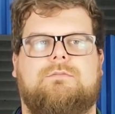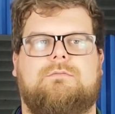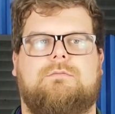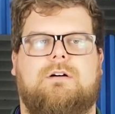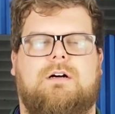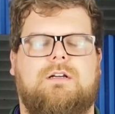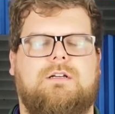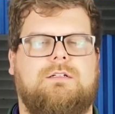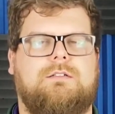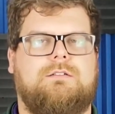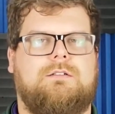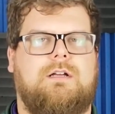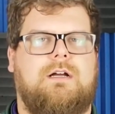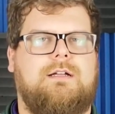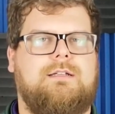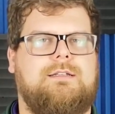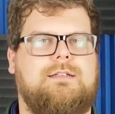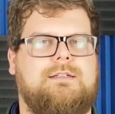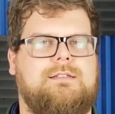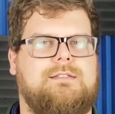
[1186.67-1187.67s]
our
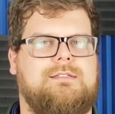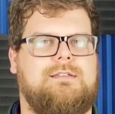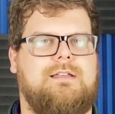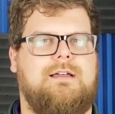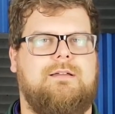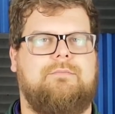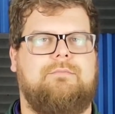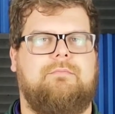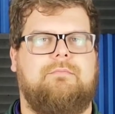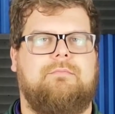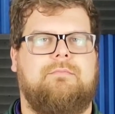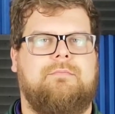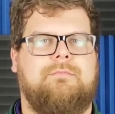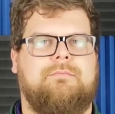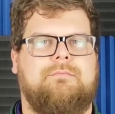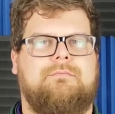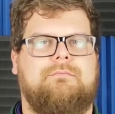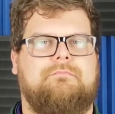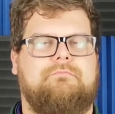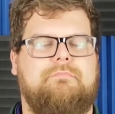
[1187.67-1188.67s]
content's not
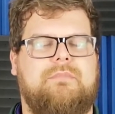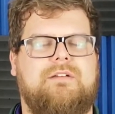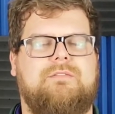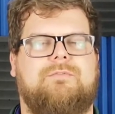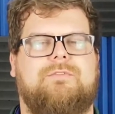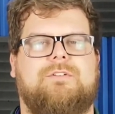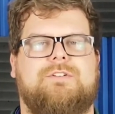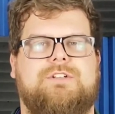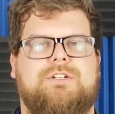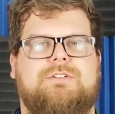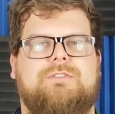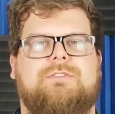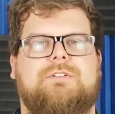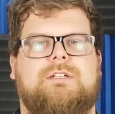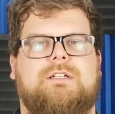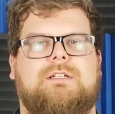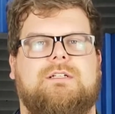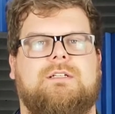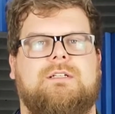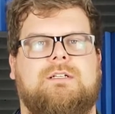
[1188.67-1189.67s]
meant for
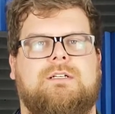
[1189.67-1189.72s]
children,